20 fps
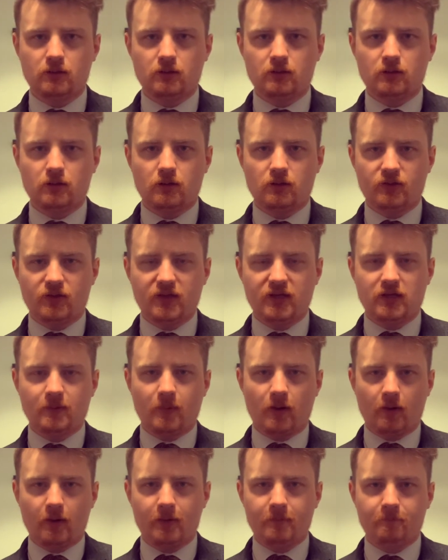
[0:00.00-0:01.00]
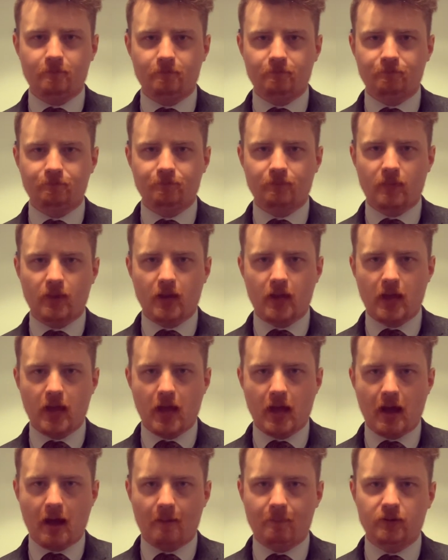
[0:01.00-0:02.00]
Think about
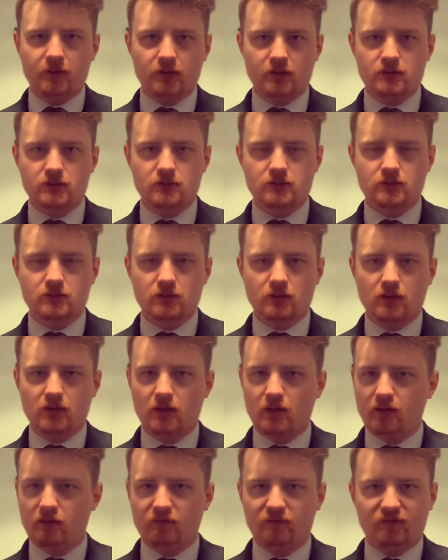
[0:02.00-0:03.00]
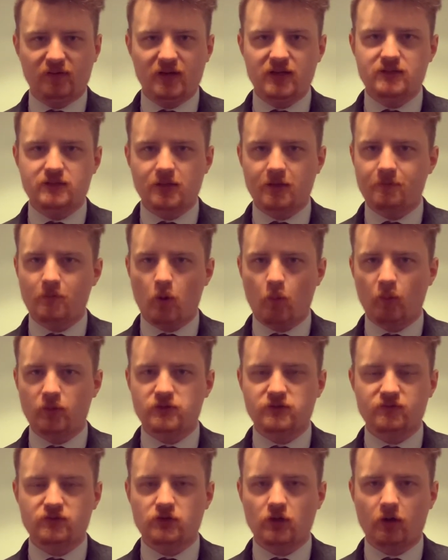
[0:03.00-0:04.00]
it. Happiness. Fleeting moments
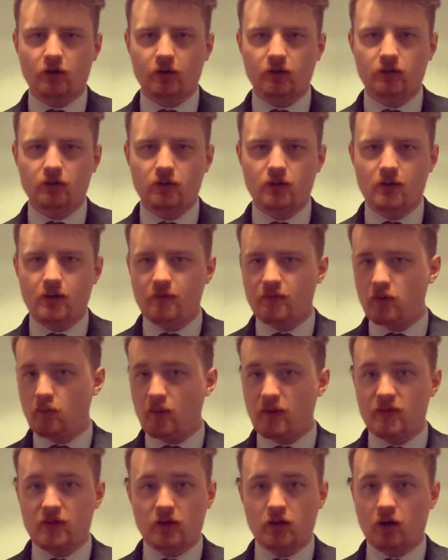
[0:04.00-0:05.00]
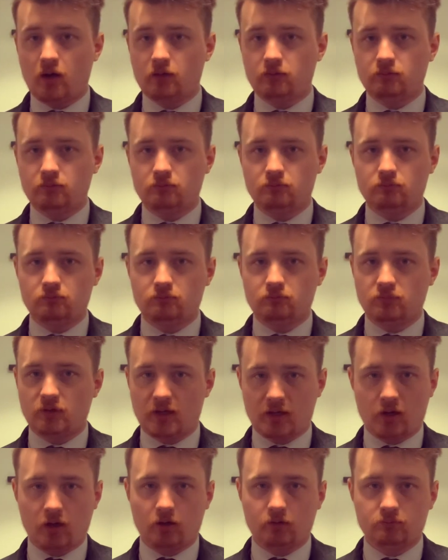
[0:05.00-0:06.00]
of joy that when they're gone, they're
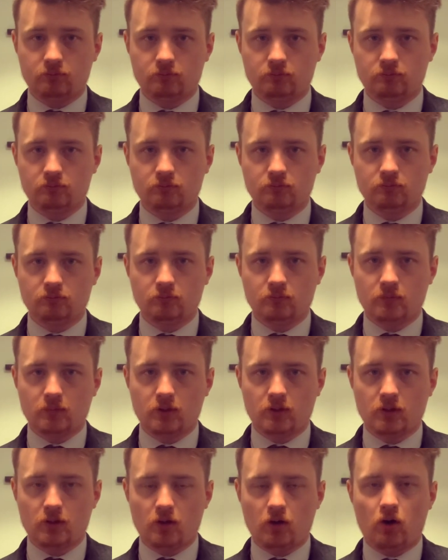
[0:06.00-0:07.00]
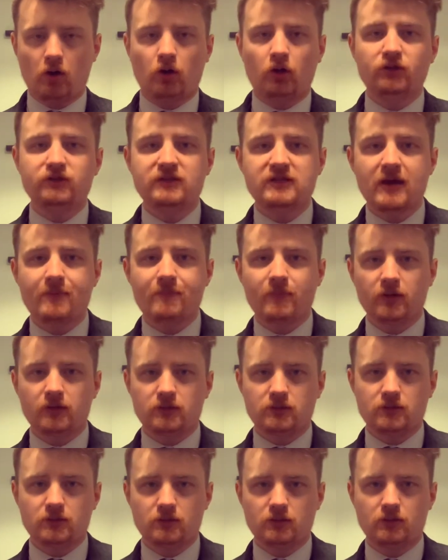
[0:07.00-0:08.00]
gone. Or contentment.
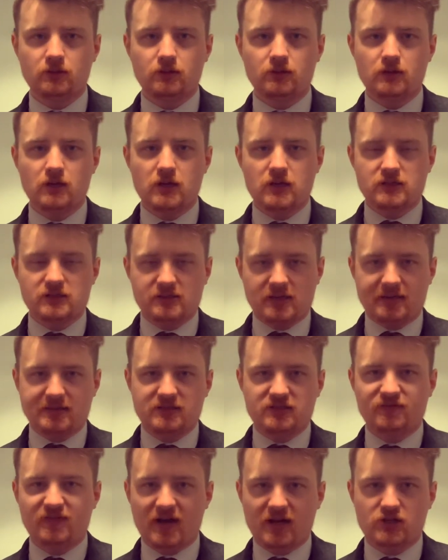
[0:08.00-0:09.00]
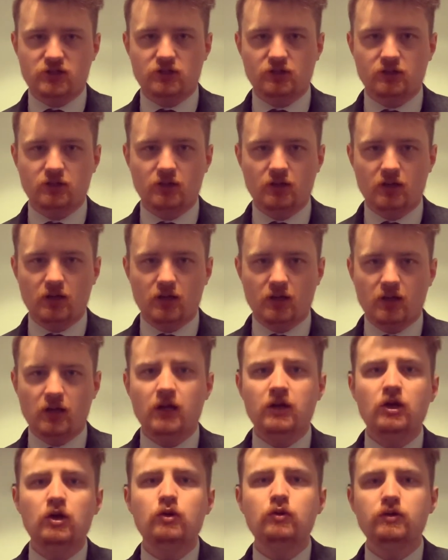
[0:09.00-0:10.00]
Satisfaction in
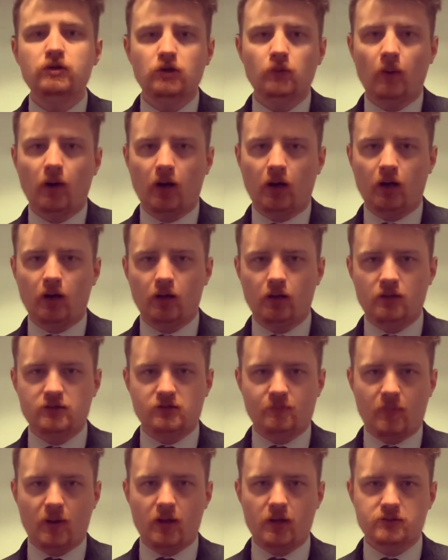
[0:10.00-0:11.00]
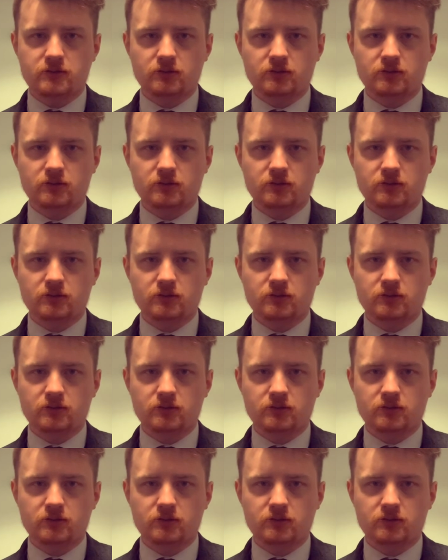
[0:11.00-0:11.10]
who you are as a person.